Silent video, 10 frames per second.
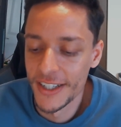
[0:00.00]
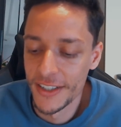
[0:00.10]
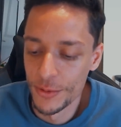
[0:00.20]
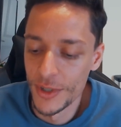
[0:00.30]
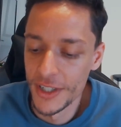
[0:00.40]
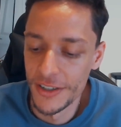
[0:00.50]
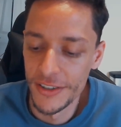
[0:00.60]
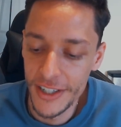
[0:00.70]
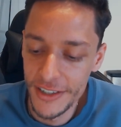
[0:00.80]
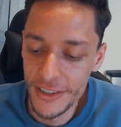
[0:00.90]
what are
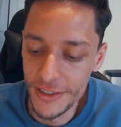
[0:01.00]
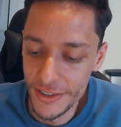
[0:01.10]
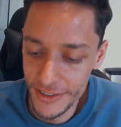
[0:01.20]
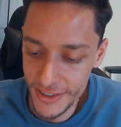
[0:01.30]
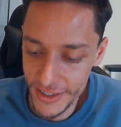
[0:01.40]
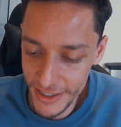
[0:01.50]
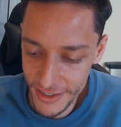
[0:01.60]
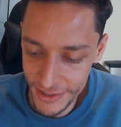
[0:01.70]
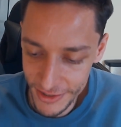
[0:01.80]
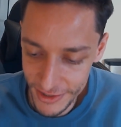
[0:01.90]
their goals
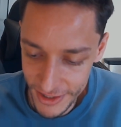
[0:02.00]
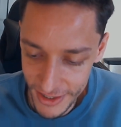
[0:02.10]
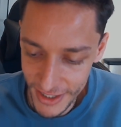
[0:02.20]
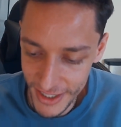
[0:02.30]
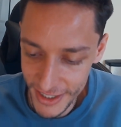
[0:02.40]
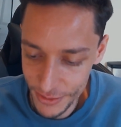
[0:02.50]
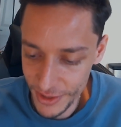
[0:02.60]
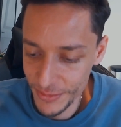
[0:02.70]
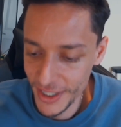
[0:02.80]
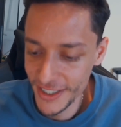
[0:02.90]
should align
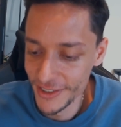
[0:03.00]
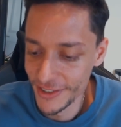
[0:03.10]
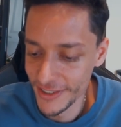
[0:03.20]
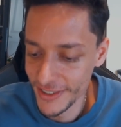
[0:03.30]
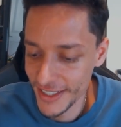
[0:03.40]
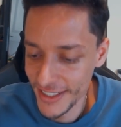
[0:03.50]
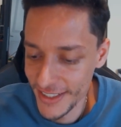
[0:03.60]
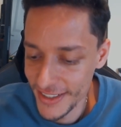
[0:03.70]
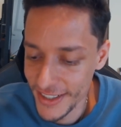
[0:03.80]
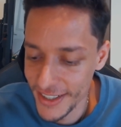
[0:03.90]
with my goals.
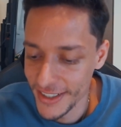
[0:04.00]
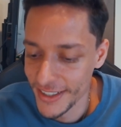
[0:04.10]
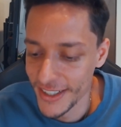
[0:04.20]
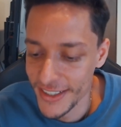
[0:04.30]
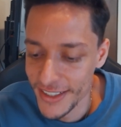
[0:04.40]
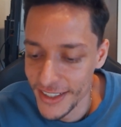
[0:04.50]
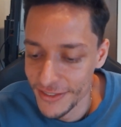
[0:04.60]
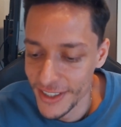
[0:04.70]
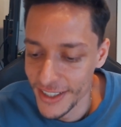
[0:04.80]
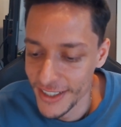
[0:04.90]
I think that's
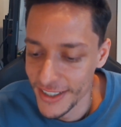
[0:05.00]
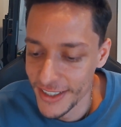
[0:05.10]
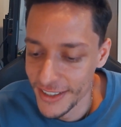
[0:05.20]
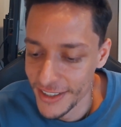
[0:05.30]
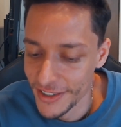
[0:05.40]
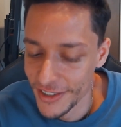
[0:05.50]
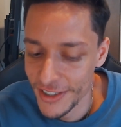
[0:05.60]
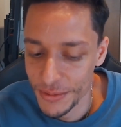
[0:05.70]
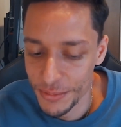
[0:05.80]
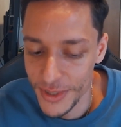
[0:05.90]
loving in
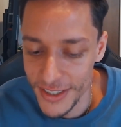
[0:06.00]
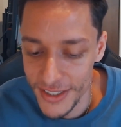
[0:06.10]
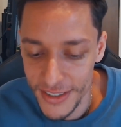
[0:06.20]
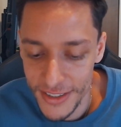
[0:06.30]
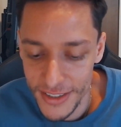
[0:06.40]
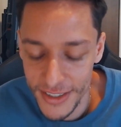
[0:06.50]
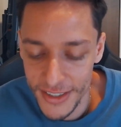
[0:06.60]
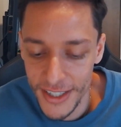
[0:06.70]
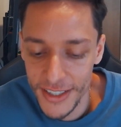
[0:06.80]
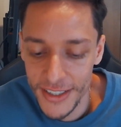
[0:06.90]
leadership, is
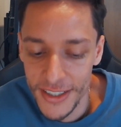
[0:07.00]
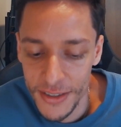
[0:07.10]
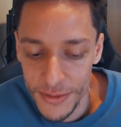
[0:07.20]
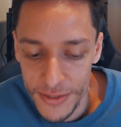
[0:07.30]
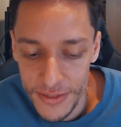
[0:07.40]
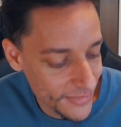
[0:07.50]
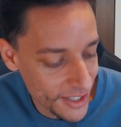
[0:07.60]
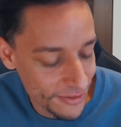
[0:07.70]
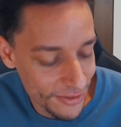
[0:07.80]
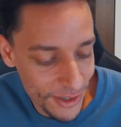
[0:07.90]
taking
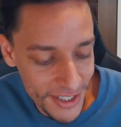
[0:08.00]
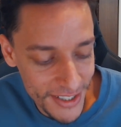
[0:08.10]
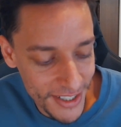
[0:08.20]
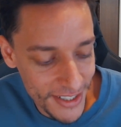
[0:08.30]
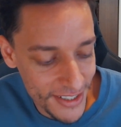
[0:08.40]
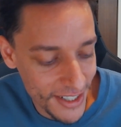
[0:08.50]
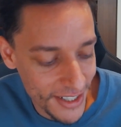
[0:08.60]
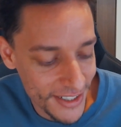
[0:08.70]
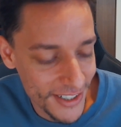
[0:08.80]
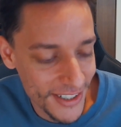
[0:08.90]
the voice that's
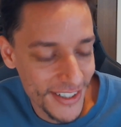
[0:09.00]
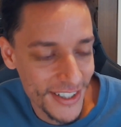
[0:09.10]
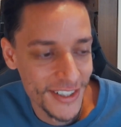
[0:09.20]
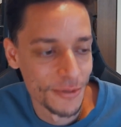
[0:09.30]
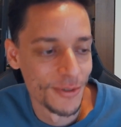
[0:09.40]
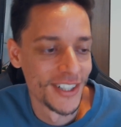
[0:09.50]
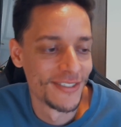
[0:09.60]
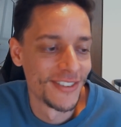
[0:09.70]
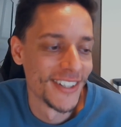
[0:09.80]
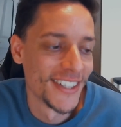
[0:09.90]
not heard. There's a
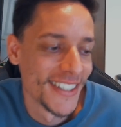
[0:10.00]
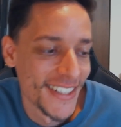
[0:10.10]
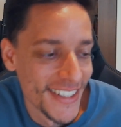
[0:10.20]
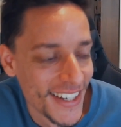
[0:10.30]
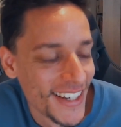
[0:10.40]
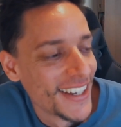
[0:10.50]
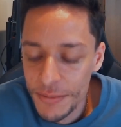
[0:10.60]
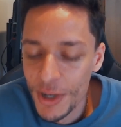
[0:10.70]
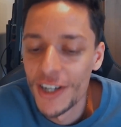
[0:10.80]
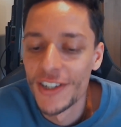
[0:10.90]
word for this:
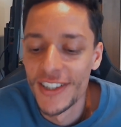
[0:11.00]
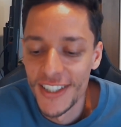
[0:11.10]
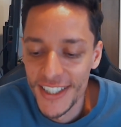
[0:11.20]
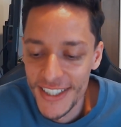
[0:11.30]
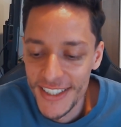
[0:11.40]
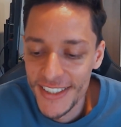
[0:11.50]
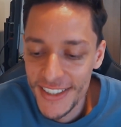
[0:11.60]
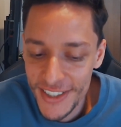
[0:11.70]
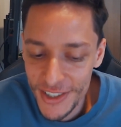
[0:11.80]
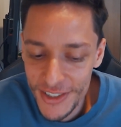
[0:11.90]

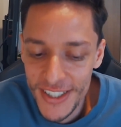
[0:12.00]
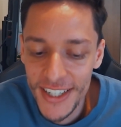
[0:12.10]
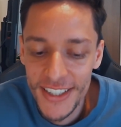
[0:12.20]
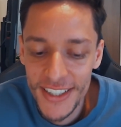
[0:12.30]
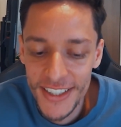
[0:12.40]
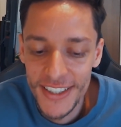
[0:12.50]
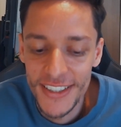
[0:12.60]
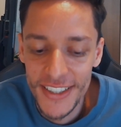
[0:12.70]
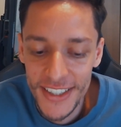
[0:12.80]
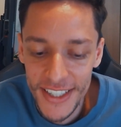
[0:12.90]
marginalized. So
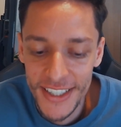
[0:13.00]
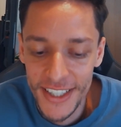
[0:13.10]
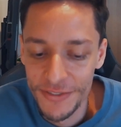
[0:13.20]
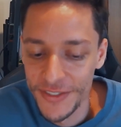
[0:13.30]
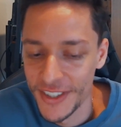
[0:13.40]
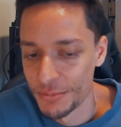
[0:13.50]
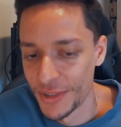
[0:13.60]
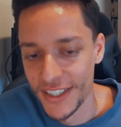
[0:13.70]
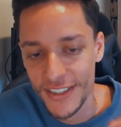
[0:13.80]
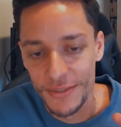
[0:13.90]
taking, like, if
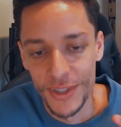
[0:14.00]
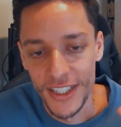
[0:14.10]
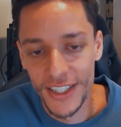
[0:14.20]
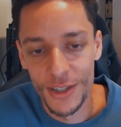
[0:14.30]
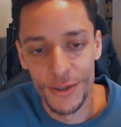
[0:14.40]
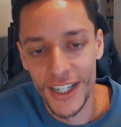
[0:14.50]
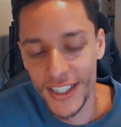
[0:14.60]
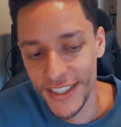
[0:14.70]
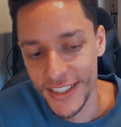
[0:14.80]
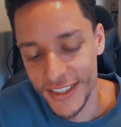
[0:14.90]
somebody's being
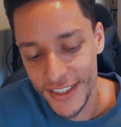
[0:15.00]
quiet,